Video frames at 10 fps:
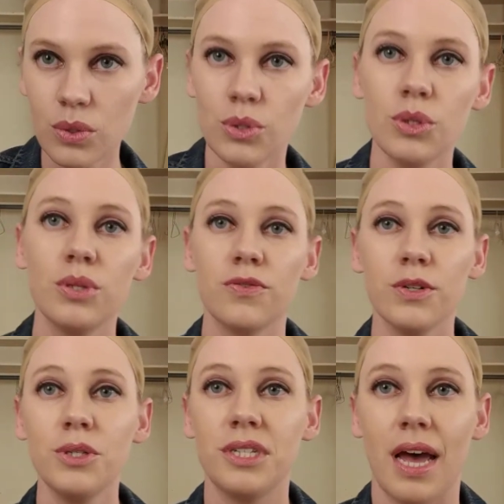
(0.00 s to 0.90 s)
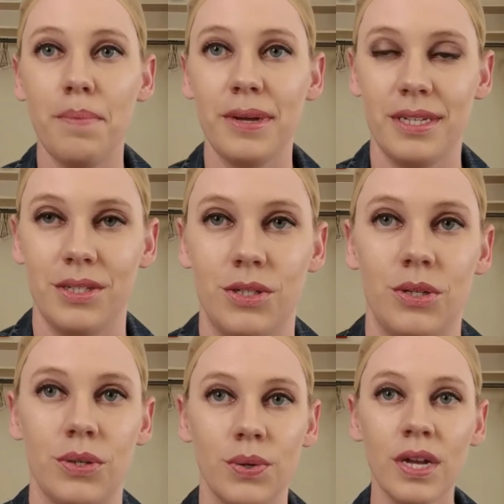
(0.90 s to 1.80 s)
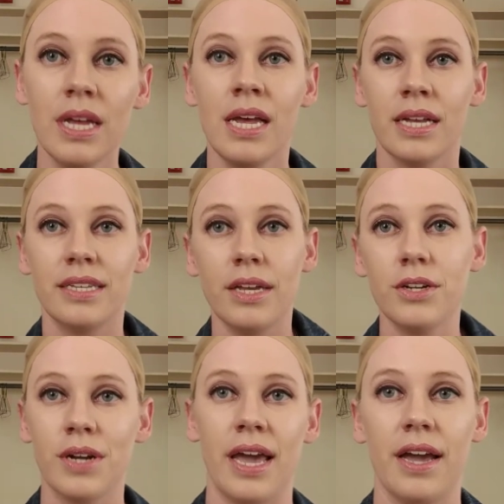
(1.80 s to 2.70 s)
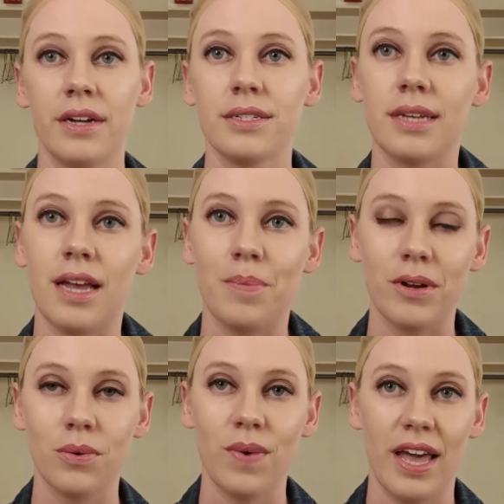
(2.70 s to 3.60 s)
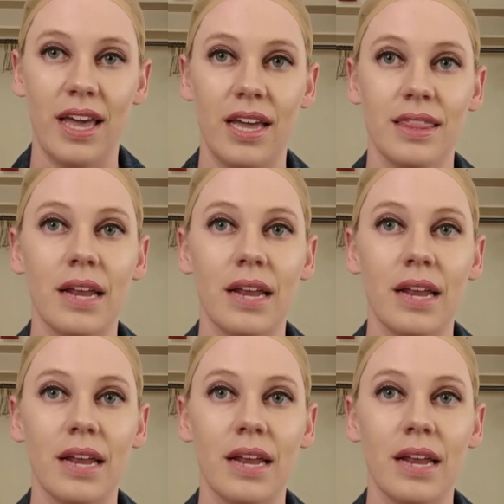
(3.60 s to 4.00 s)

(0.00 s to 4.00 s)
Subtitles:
So the first step is to get your hair set up in a way